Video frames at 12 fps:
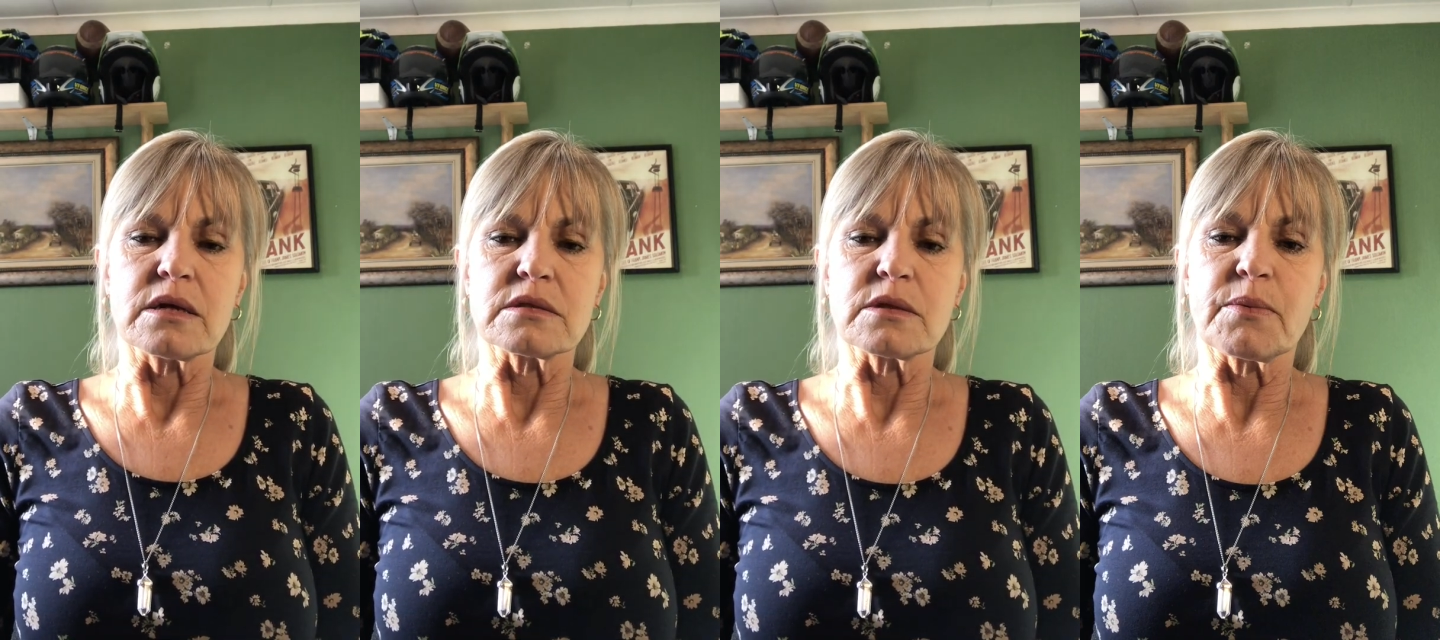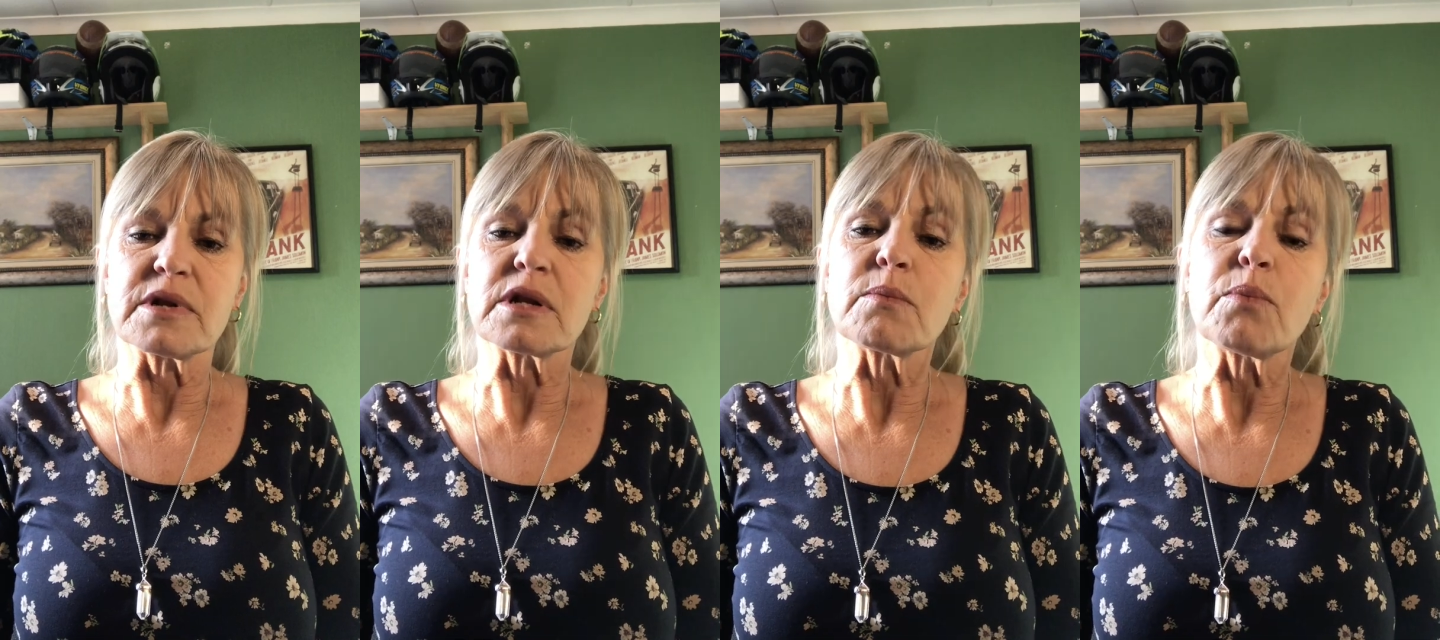And the
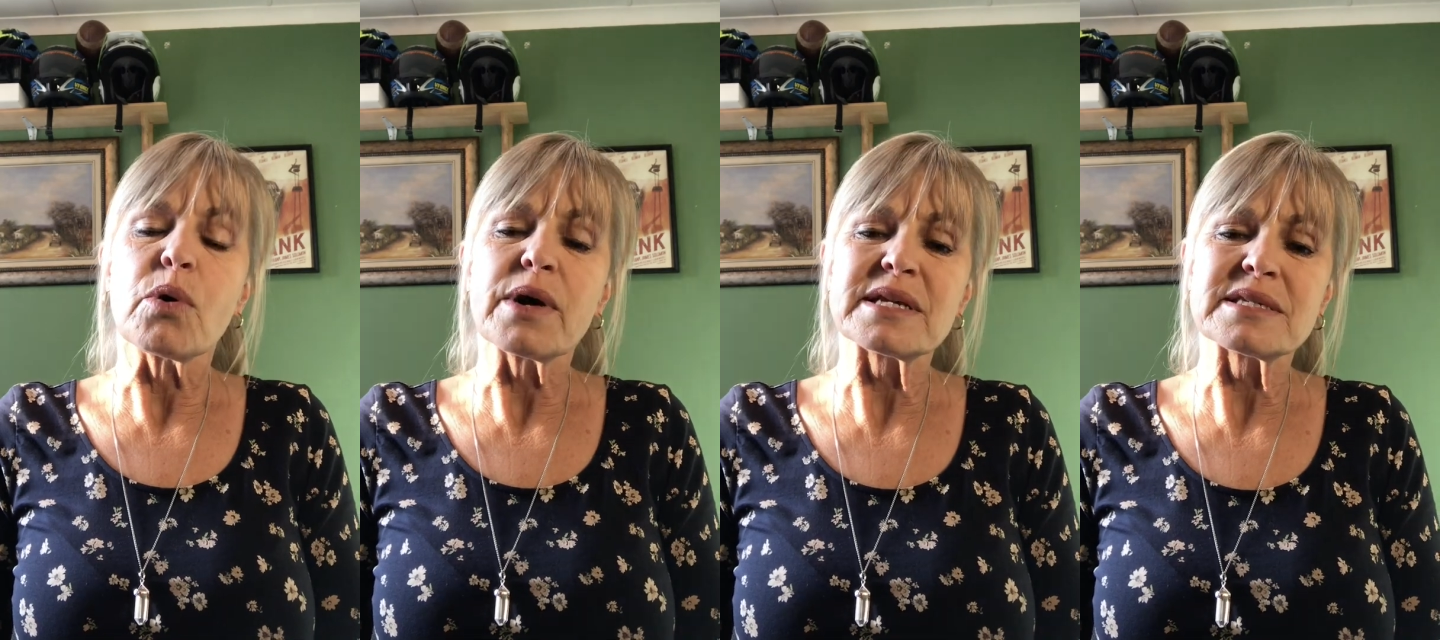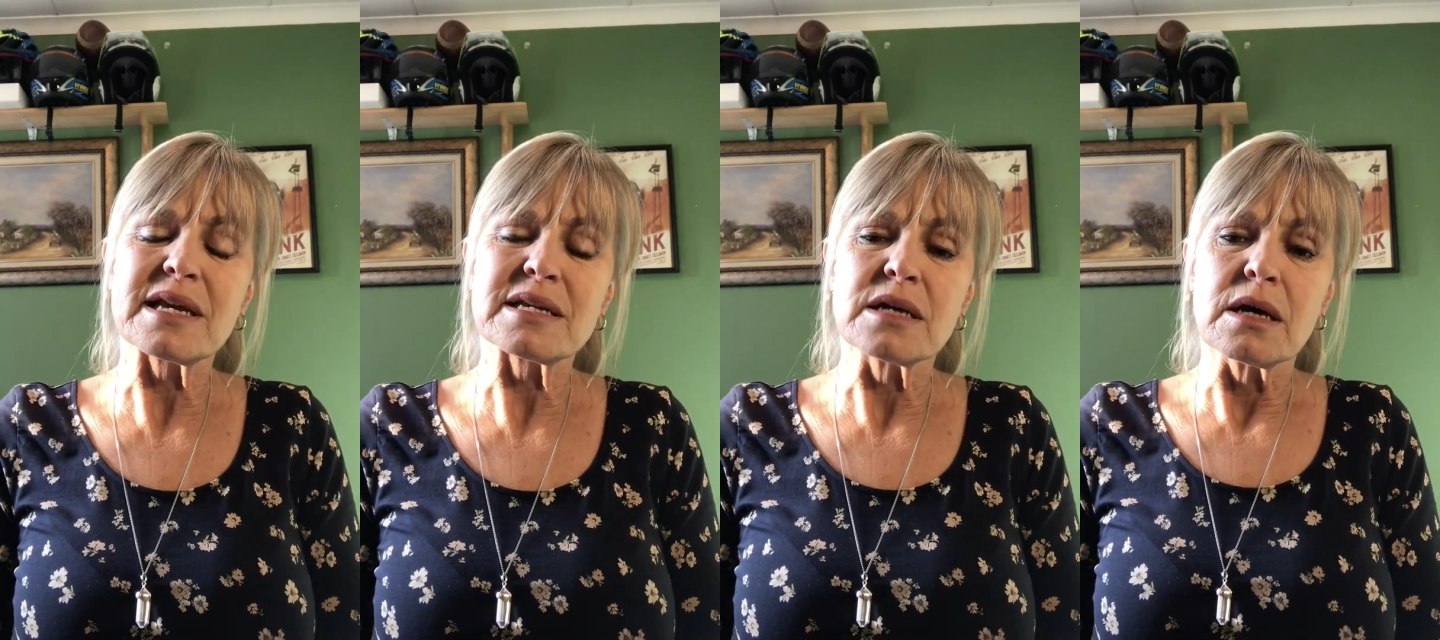little boy
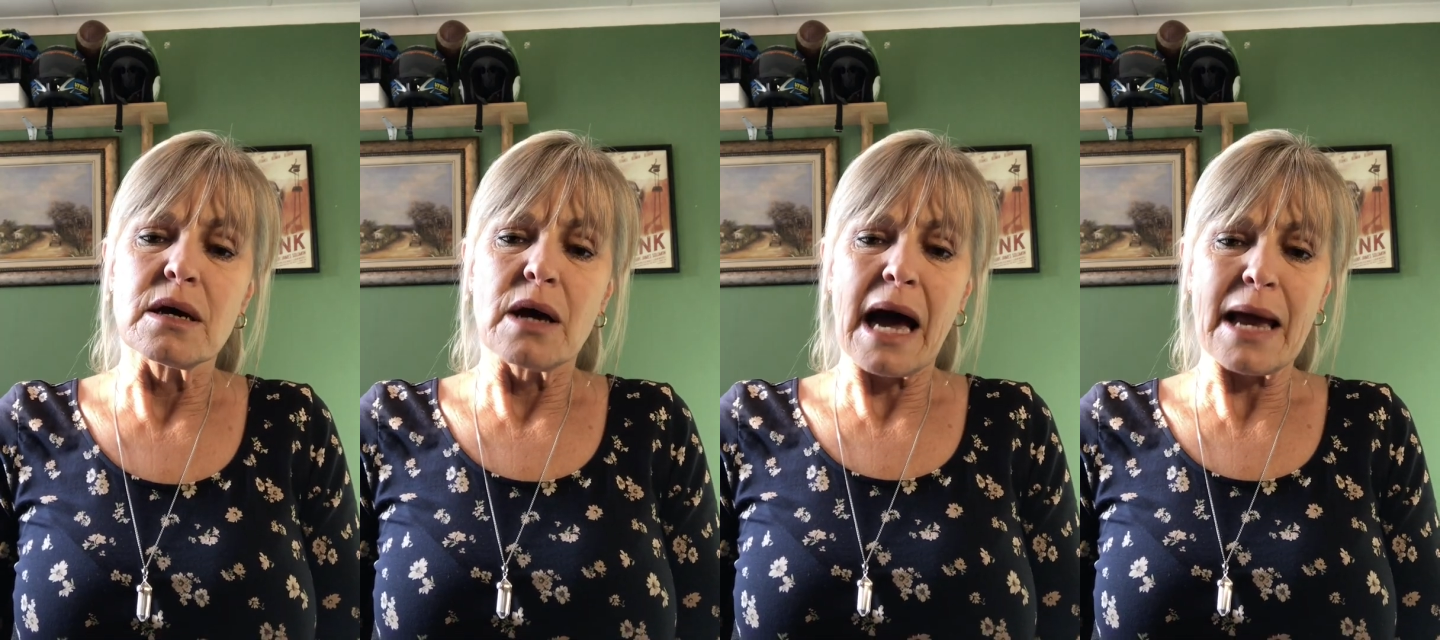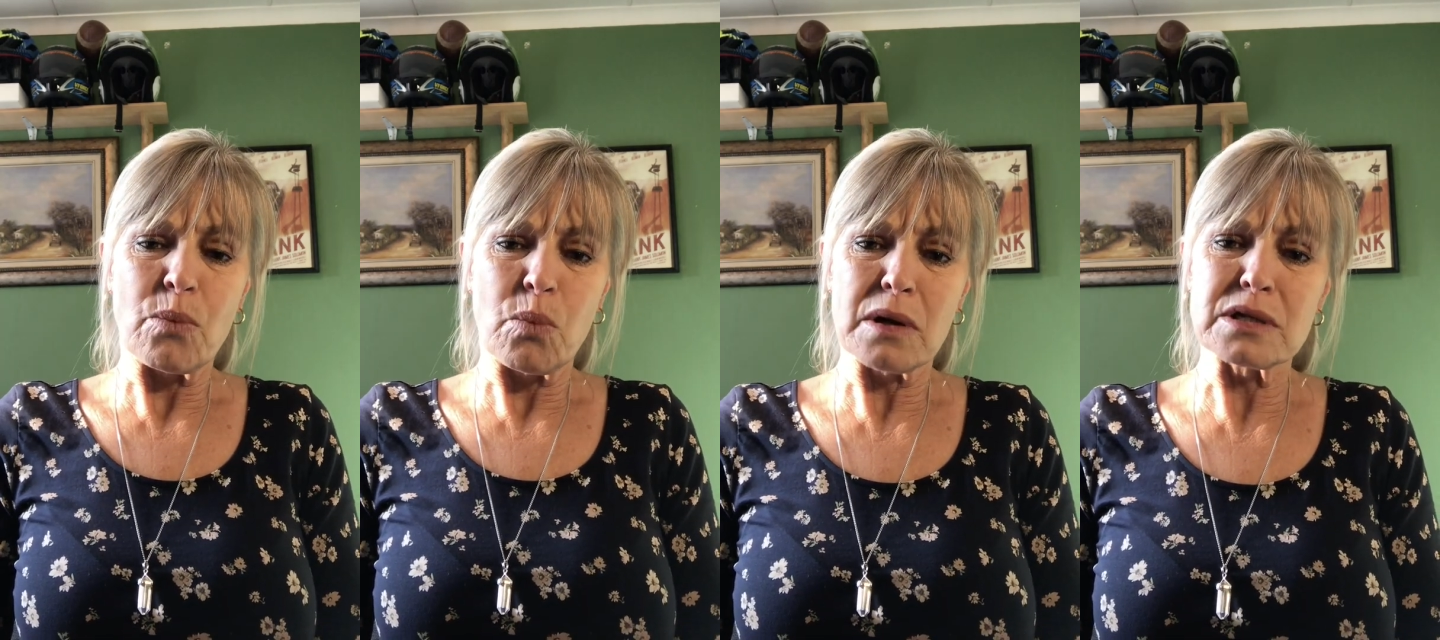said, "I
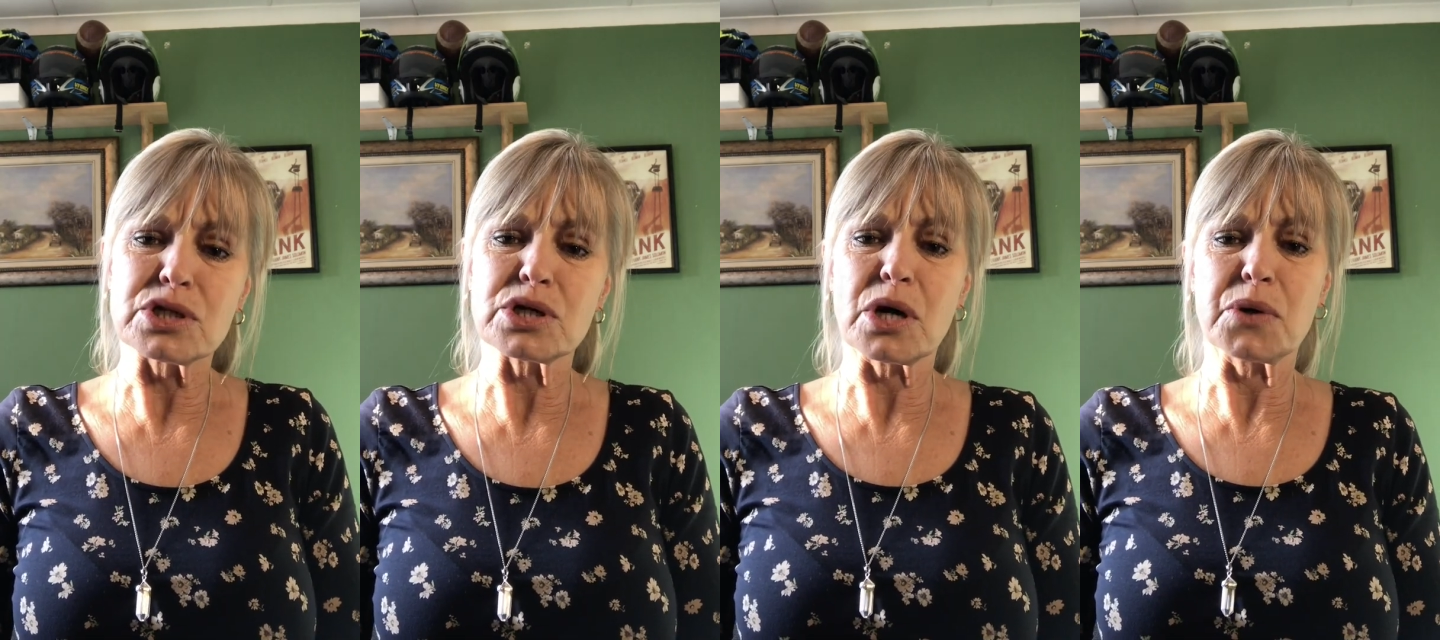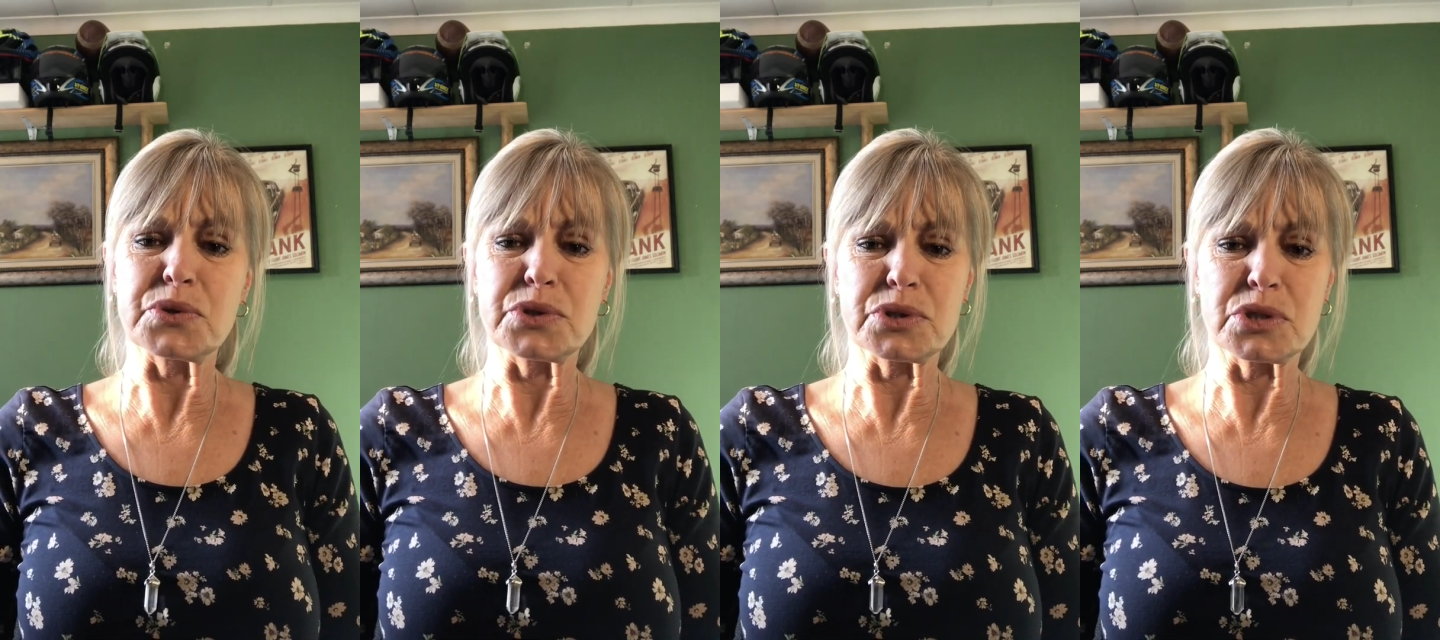want to go
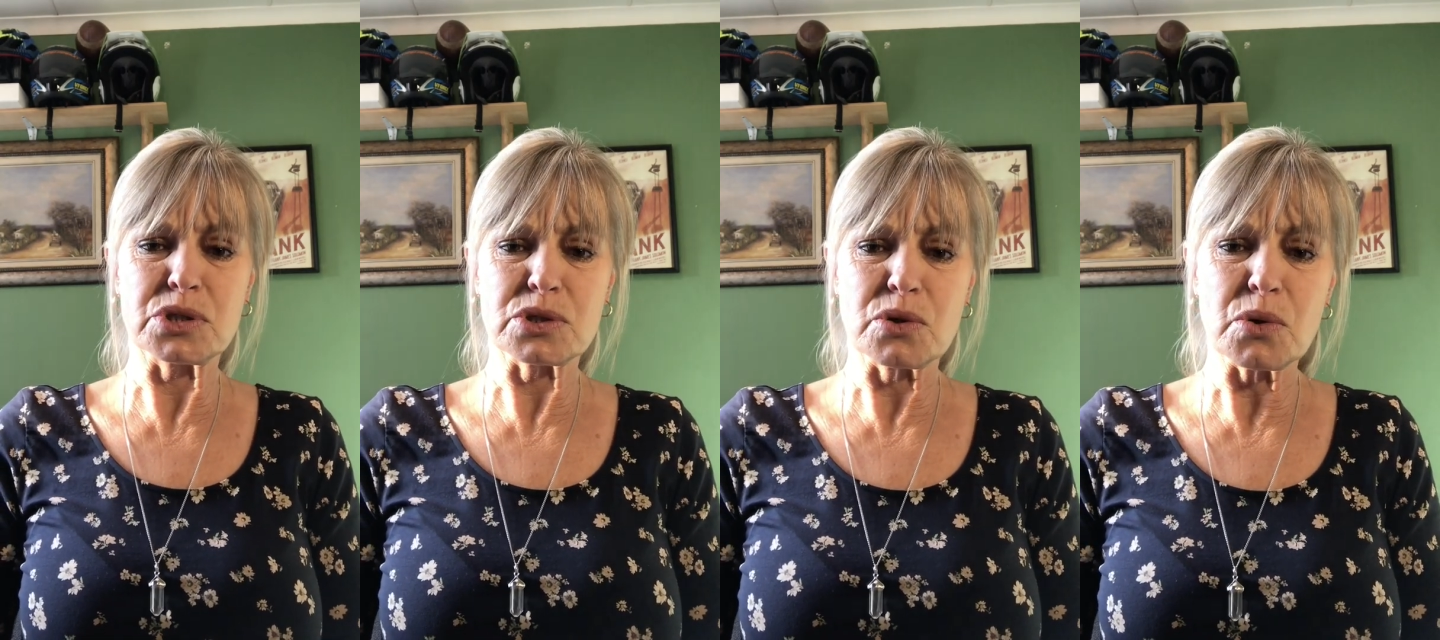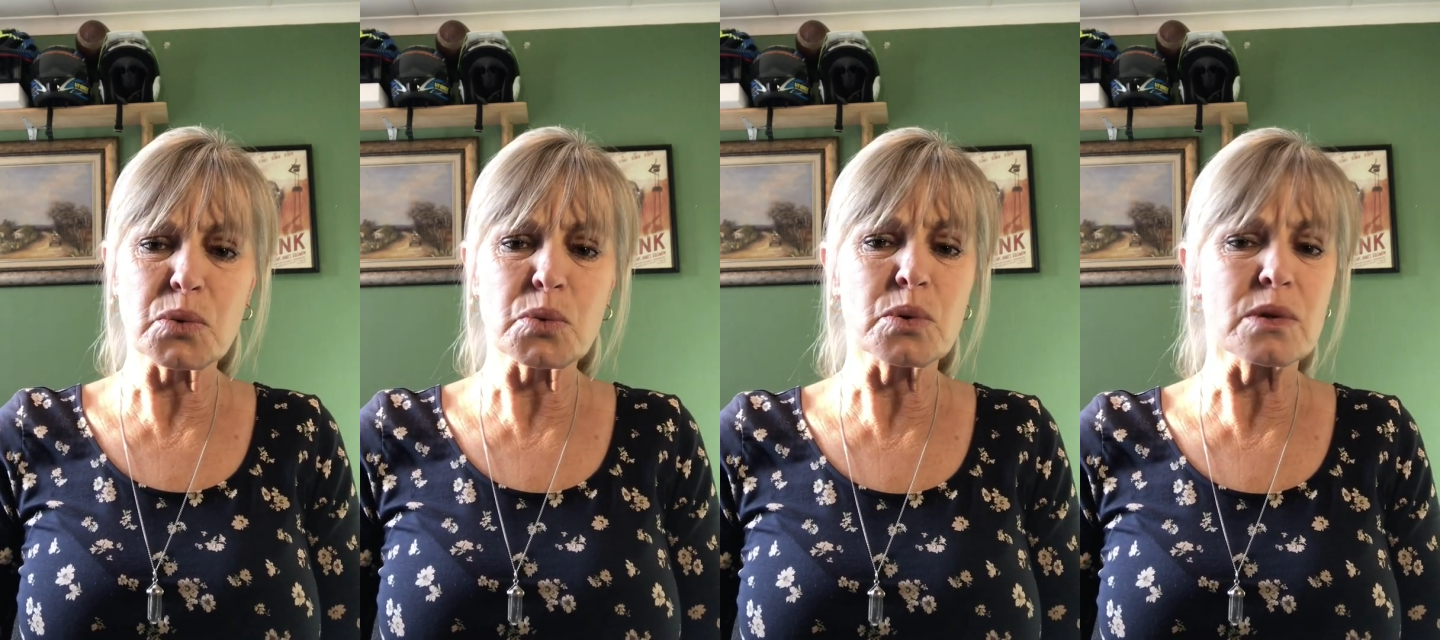to
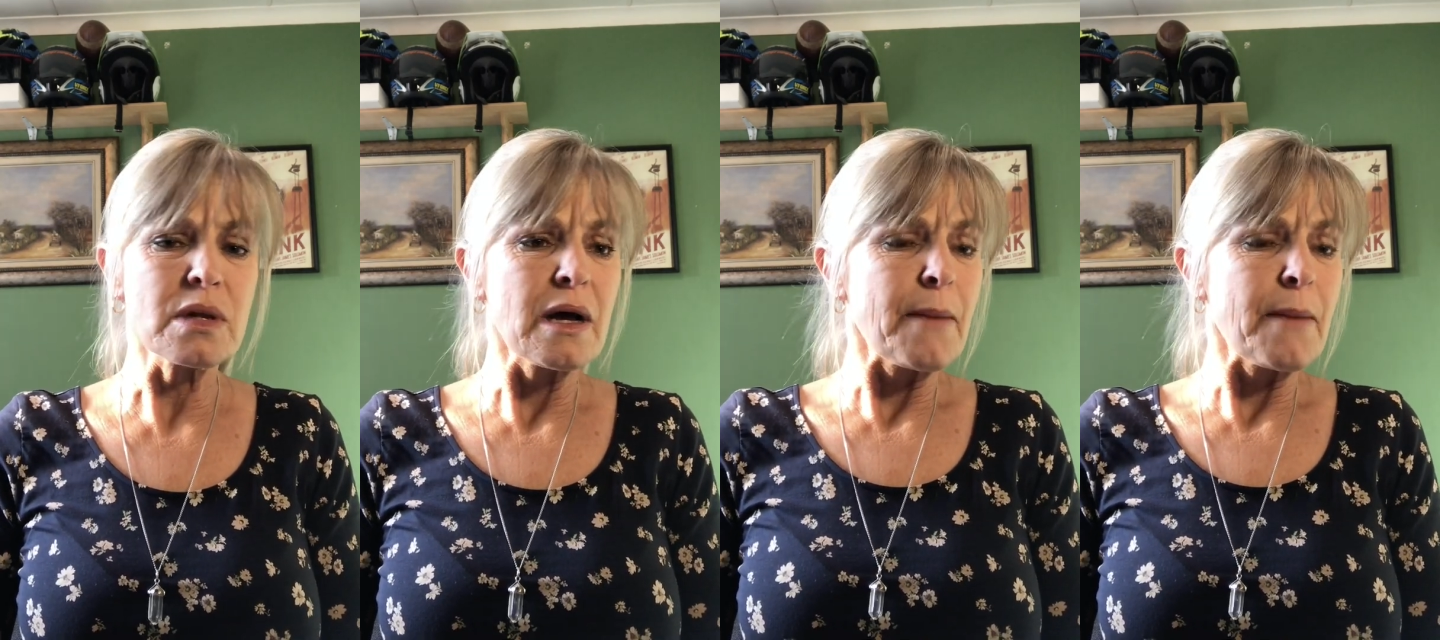school,